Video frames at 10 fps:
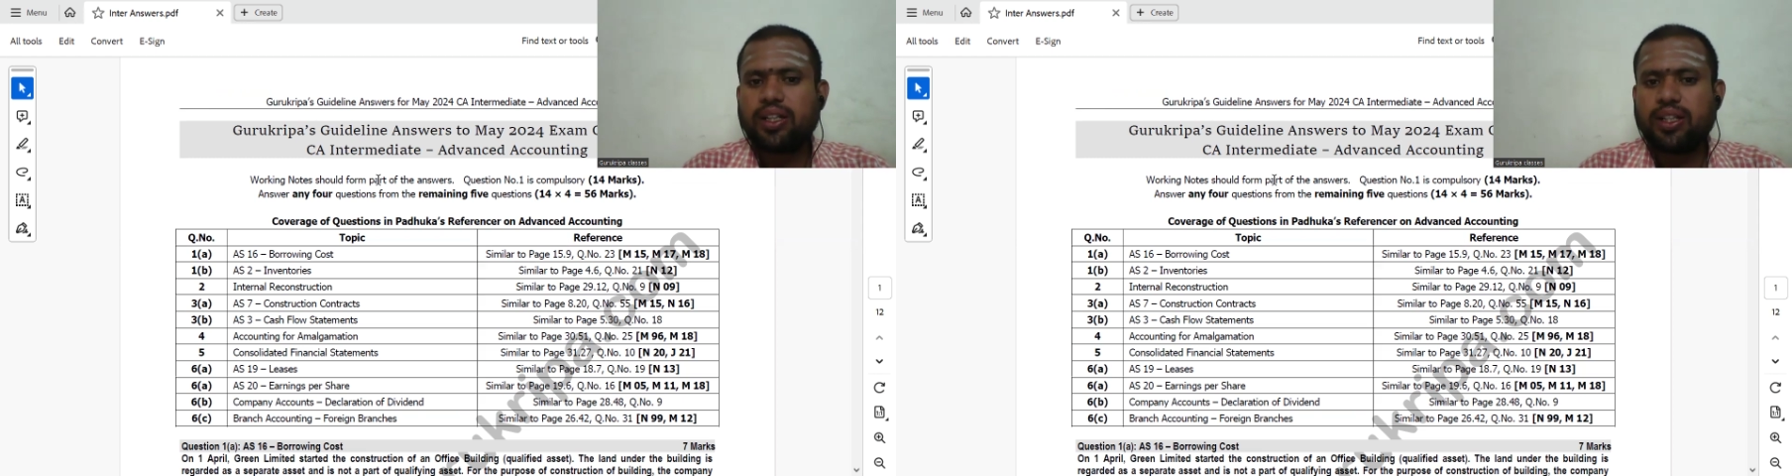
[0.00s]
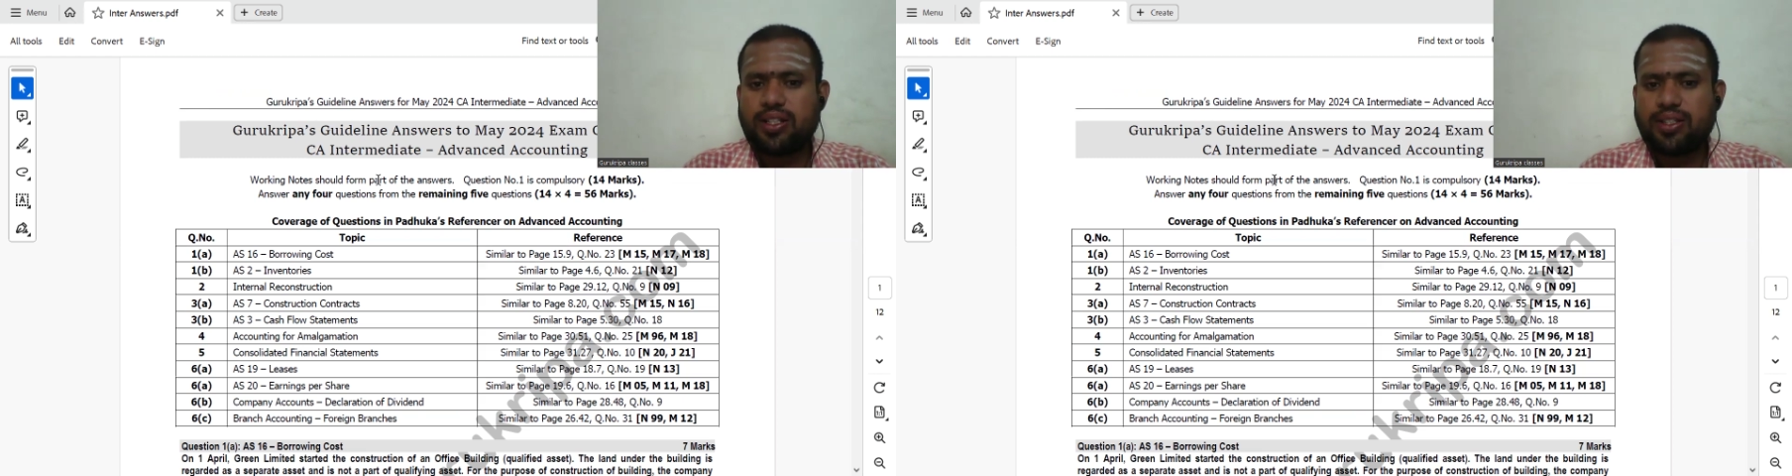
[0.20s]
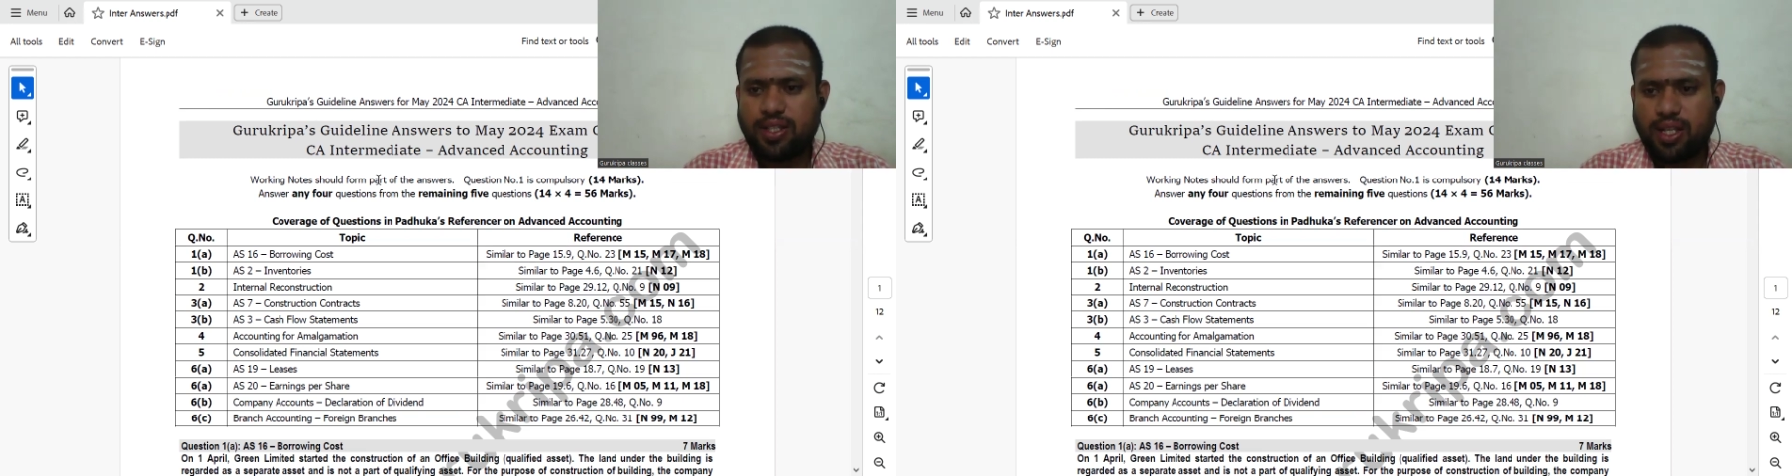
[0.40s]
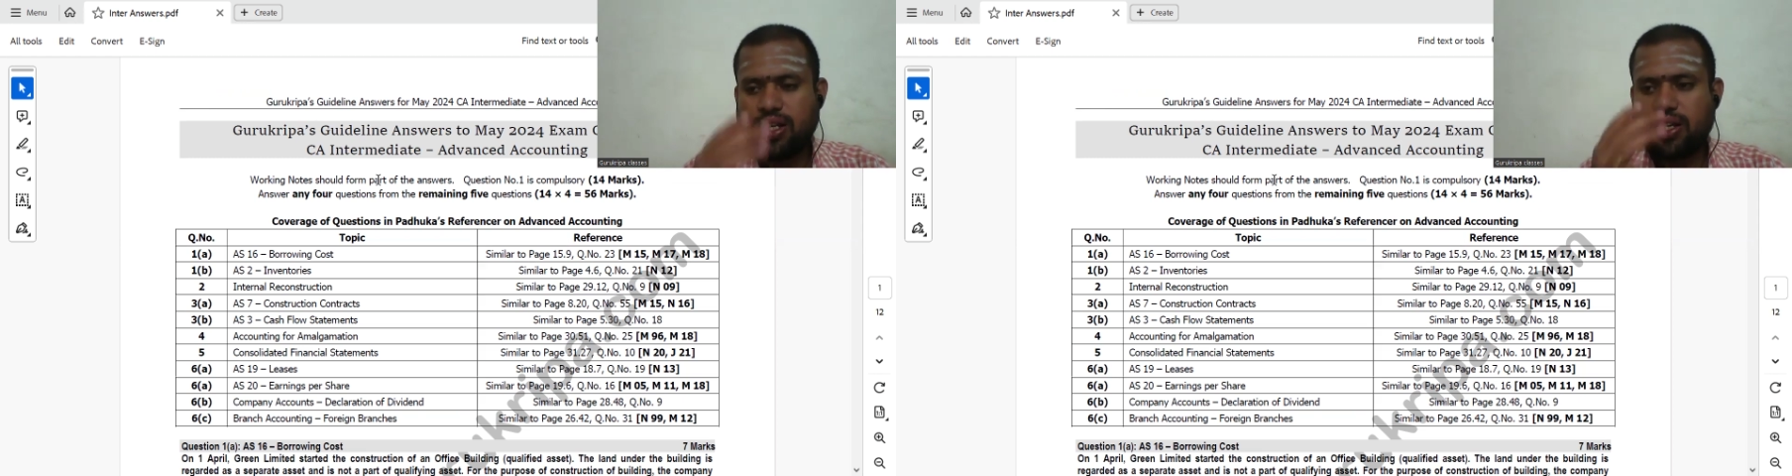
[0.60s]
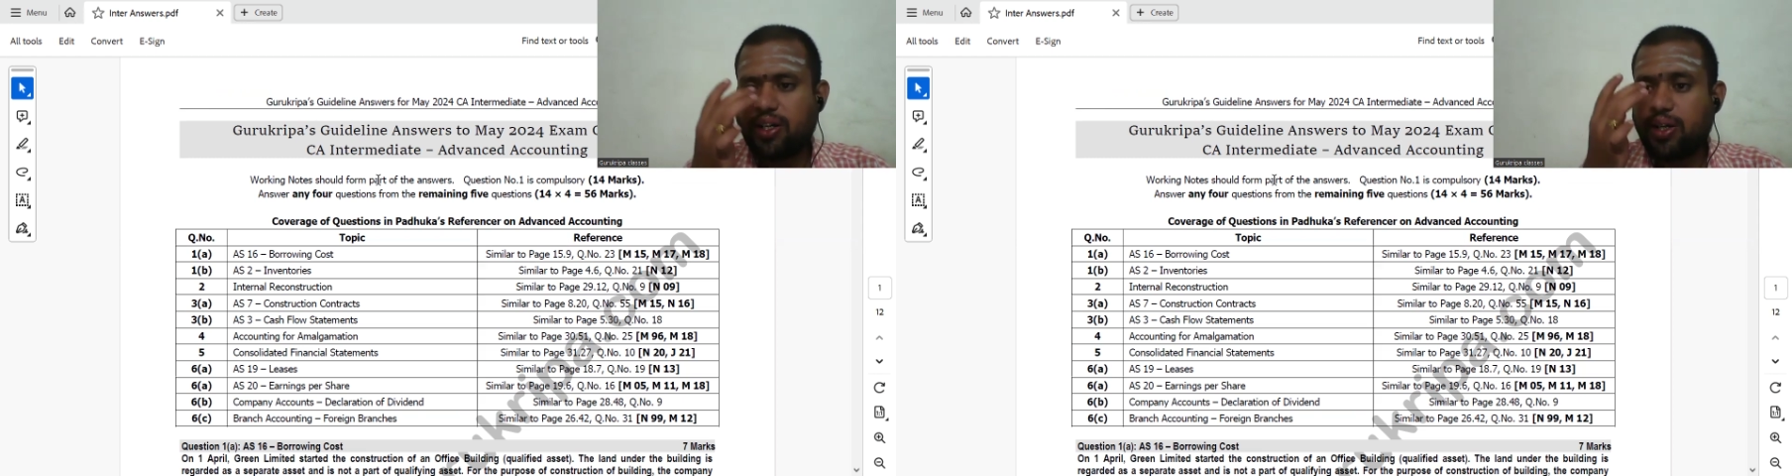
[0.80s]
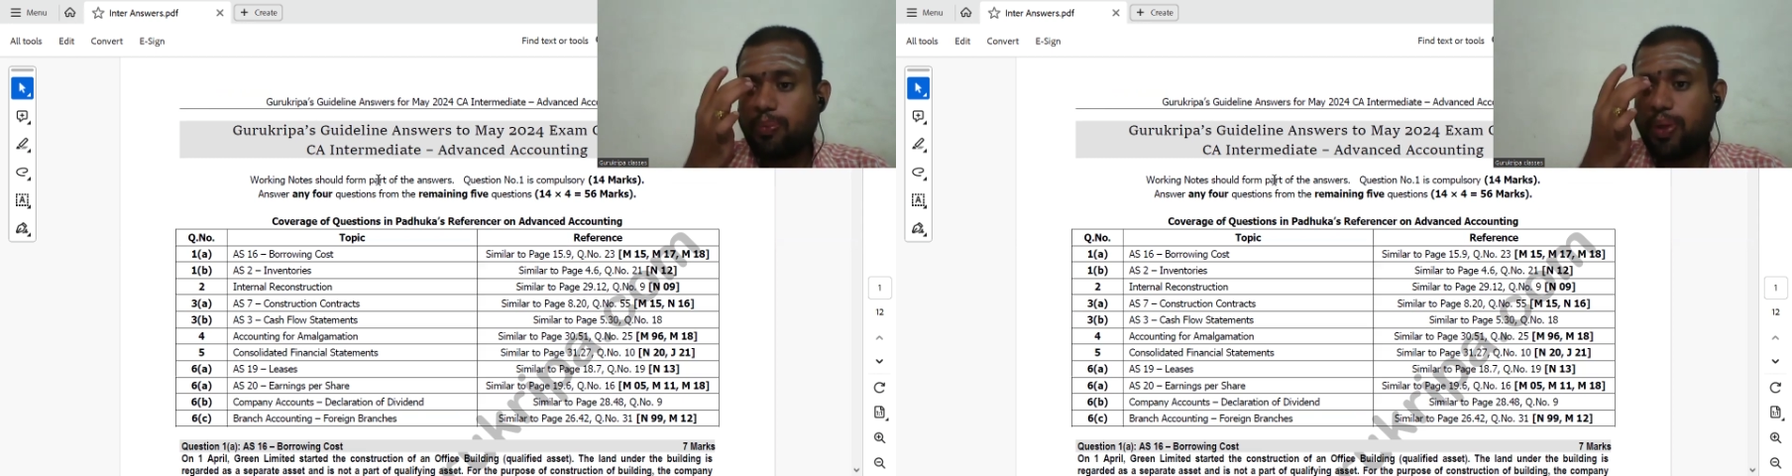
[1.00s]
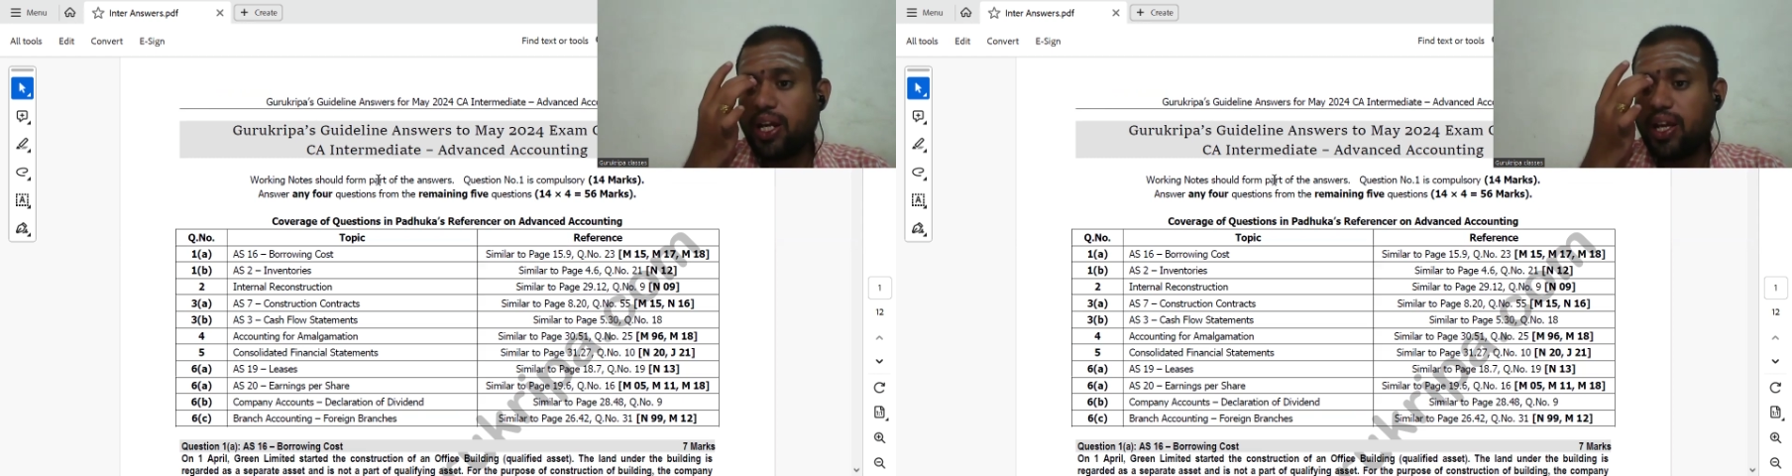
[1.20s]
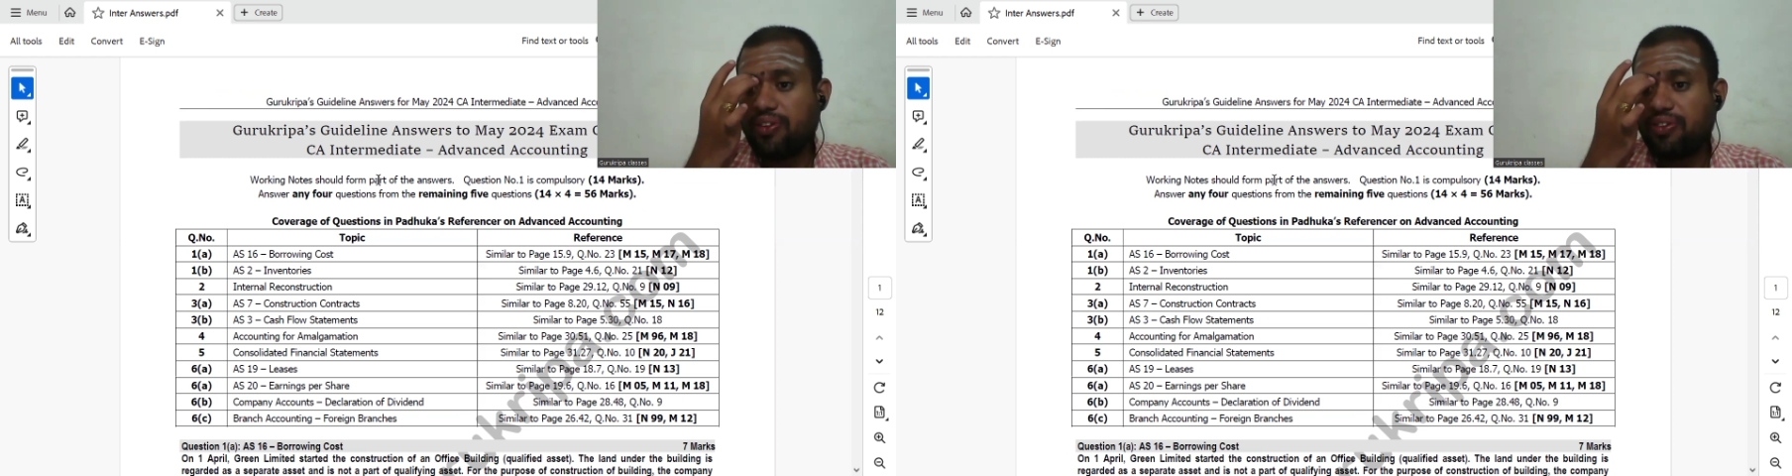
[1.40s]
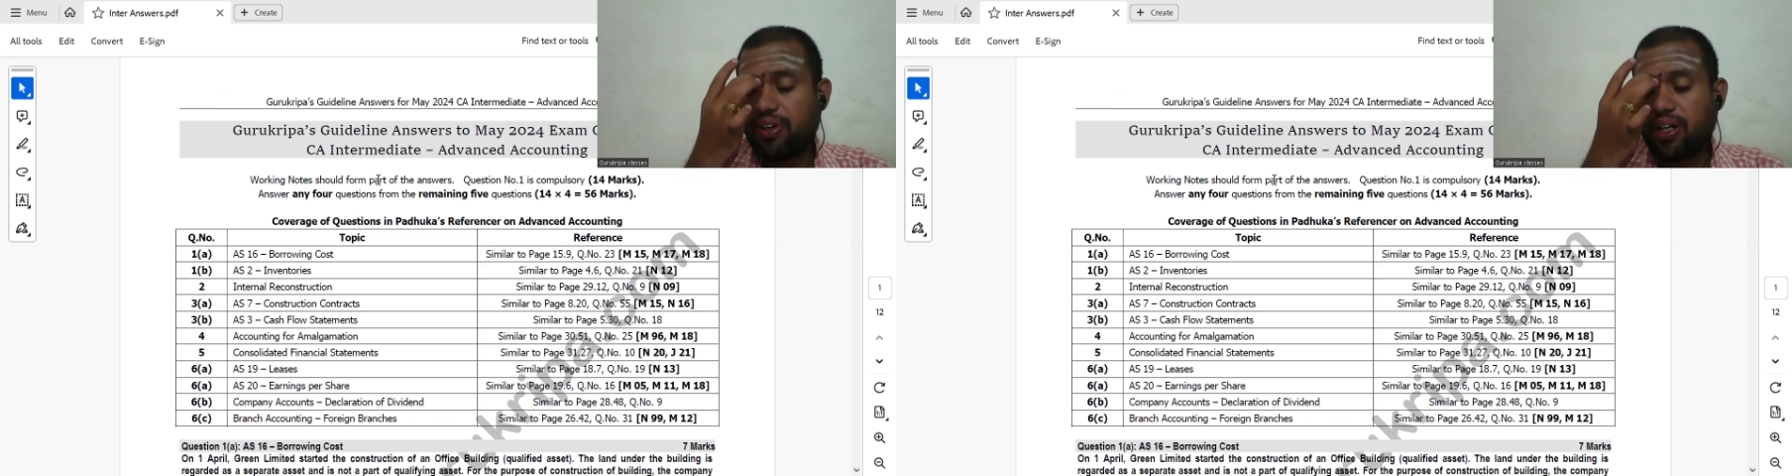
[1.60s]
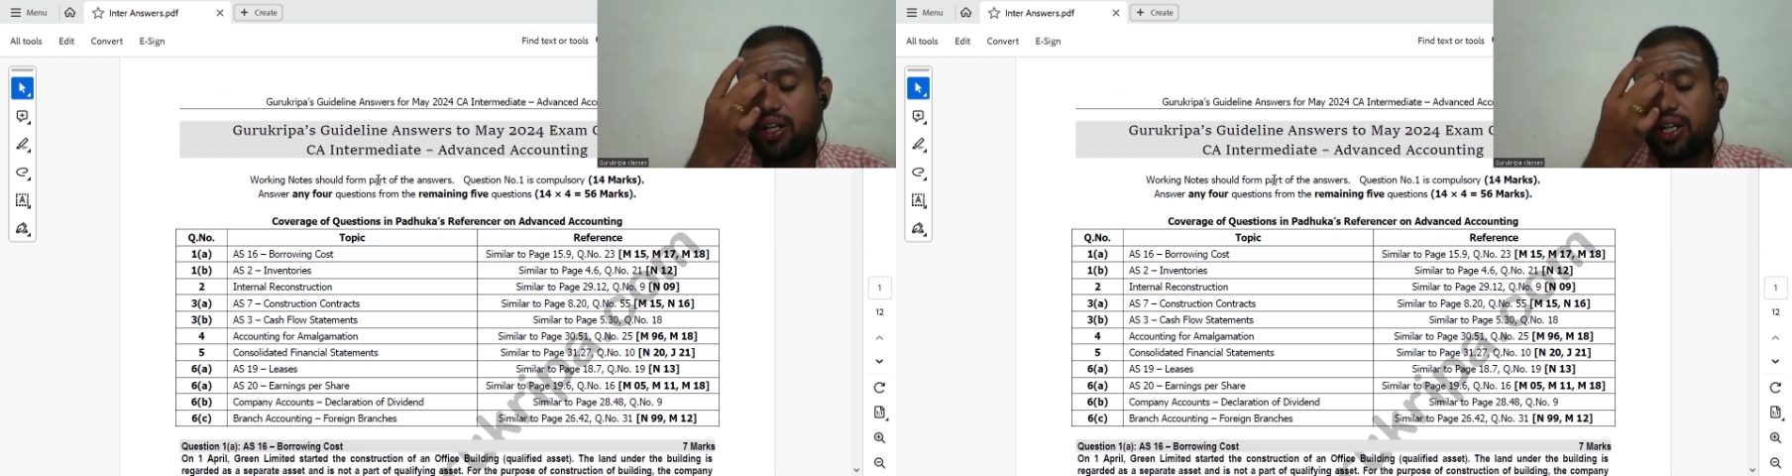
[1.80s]
This
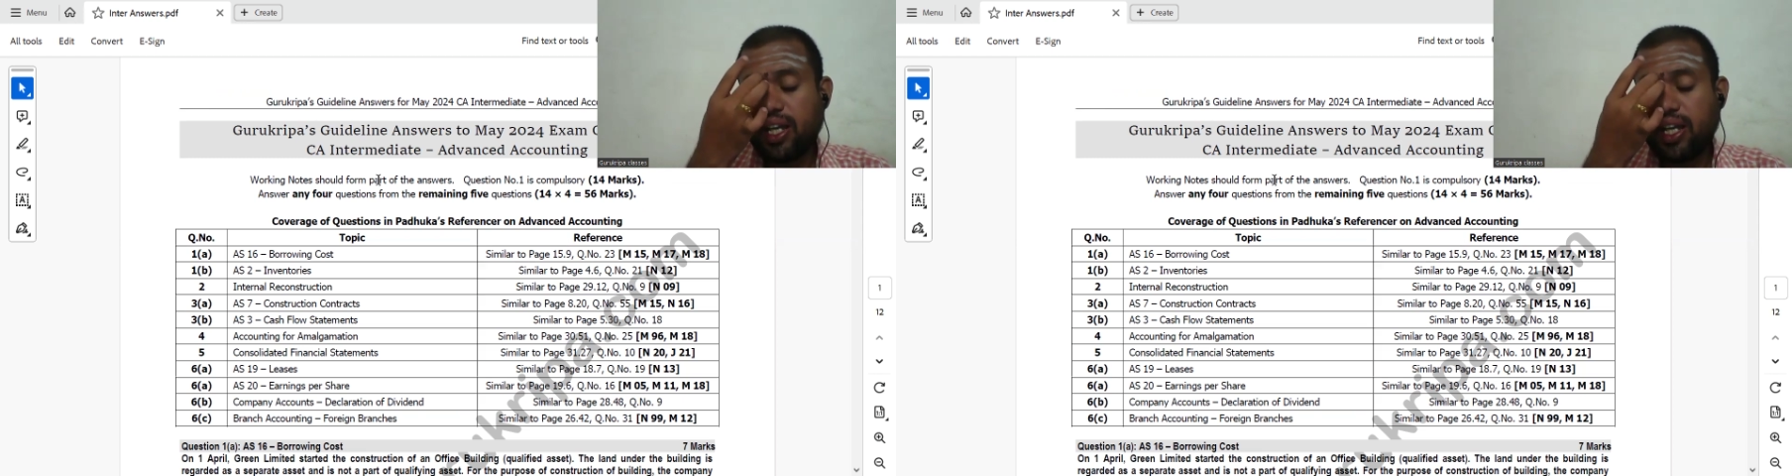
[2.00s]
PDF